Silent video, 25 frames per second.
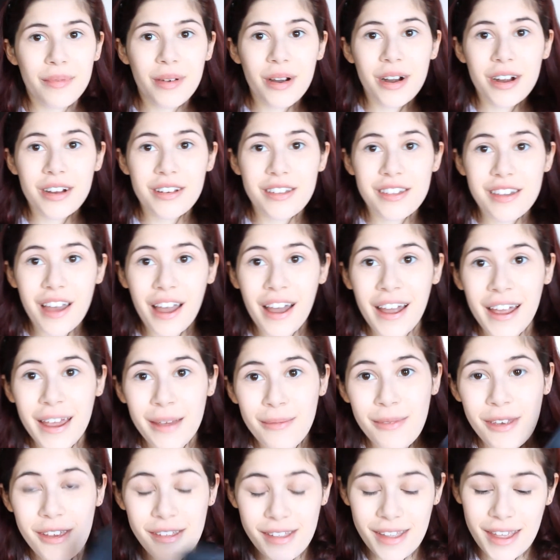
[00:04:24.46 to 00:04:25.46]
brush,
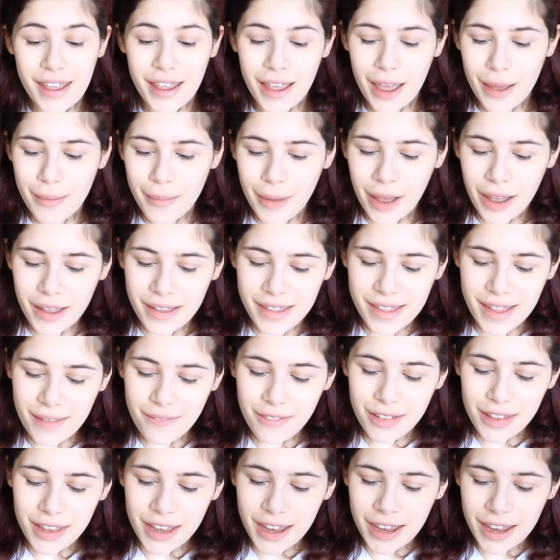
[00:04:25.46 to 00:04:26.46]
I'm using my
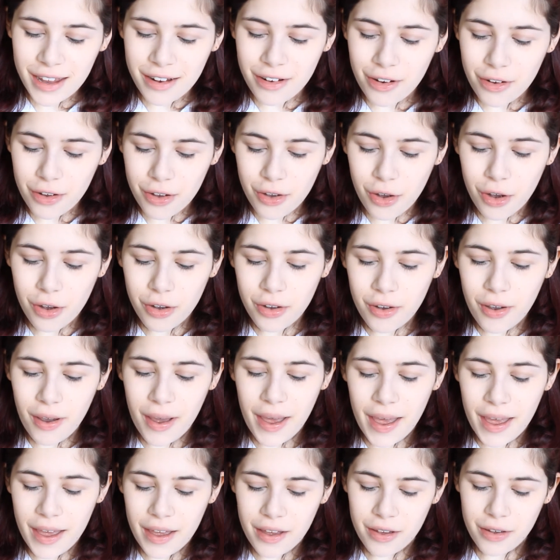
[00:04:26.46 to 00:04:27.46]
17
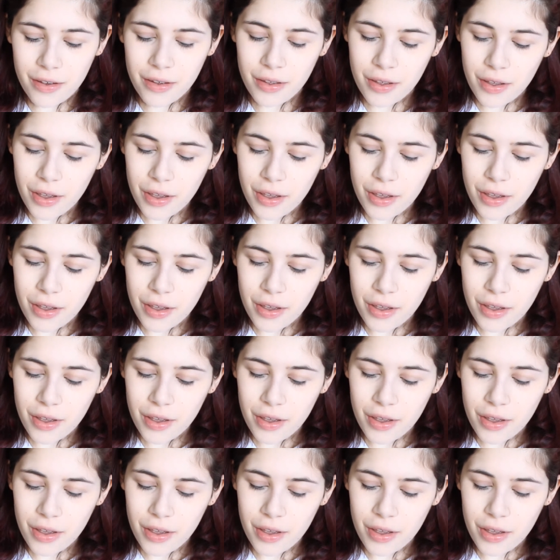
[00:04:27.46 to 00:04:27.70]
Conquer